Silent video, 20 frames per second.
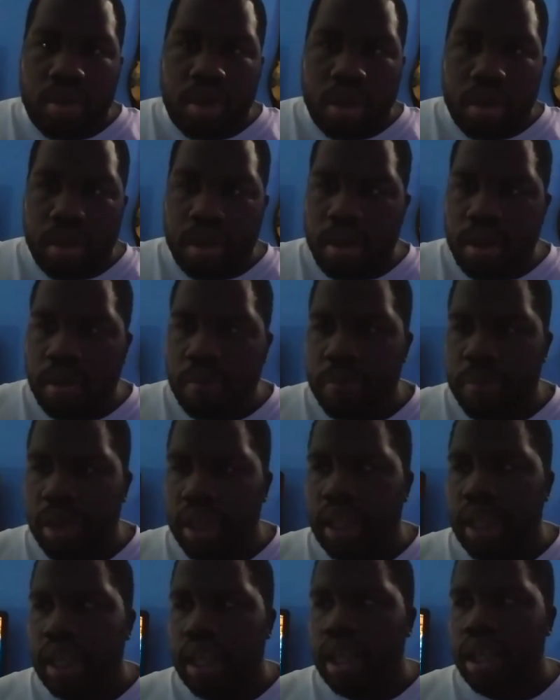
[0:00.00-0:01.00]
dude.
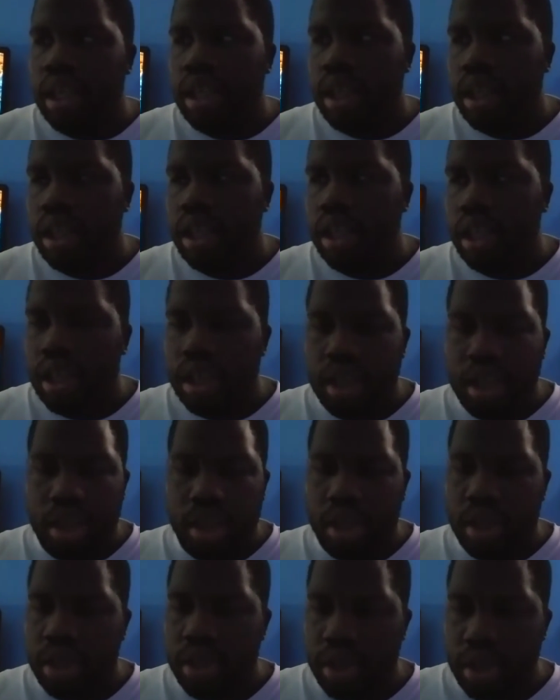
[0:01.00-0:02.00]
But like,
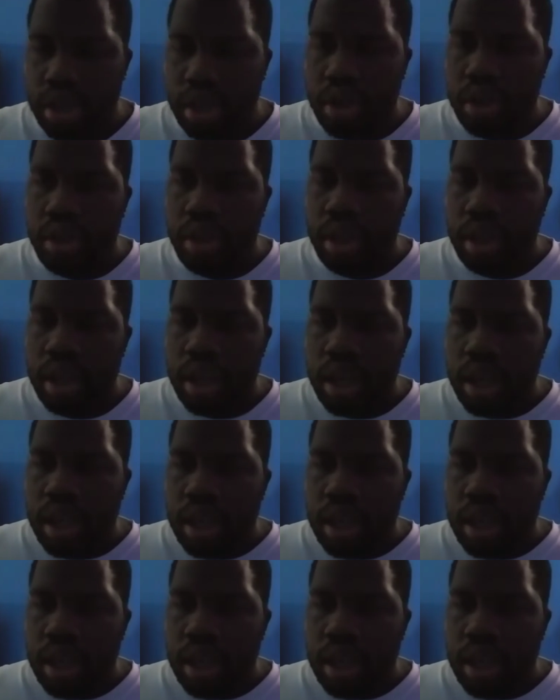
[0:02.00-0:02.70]
seriously,